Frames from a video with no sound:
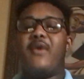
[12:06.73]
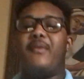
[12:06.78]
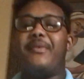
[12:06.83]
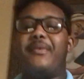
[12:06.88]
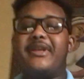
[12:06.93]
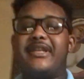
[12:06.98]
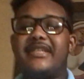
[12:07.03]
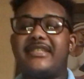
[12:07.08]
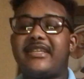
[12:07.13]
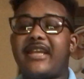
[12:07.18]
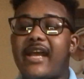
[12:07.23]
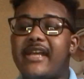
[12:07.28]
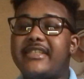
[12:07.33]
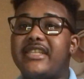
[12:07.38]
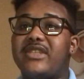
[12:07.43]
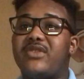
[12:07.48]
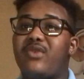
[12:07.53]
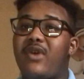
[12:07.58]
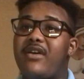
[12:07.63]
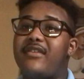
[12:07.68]
We discussed
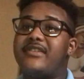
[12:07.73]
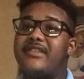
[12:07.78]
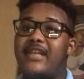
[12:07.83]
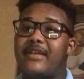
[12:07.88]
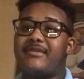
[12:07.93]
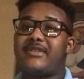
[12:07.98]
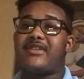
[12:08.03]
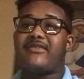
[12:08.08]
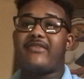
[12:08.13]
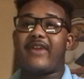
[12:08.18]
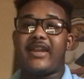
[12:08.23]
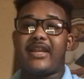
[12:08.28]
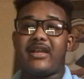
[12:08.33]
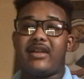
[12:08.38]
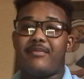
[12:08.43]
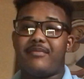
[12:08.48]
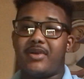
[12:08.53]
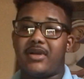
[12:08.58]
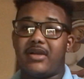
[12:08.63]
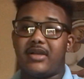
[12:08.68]
the 12 steps to writing
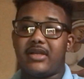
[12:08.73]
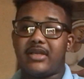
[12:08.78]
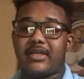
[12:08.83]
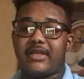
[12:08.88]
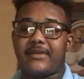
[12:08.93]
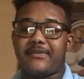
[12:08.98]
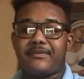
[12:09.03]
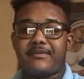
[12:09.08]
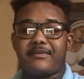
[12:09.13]
a book.